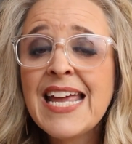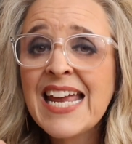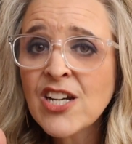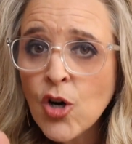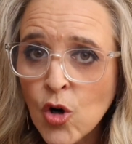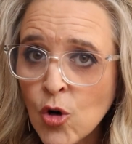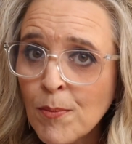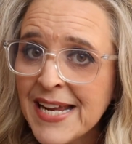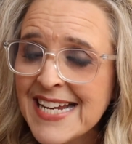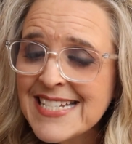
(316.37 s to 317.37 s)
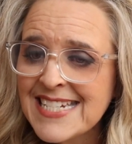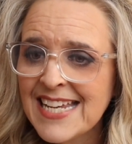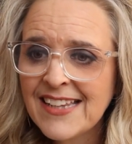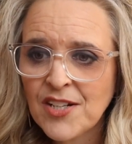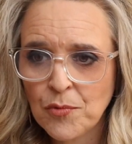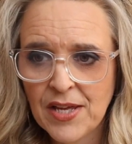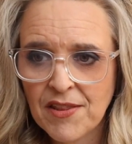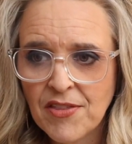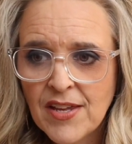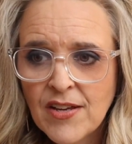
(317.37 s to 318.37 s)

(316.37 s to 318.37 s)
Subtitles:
in whom he's dealing with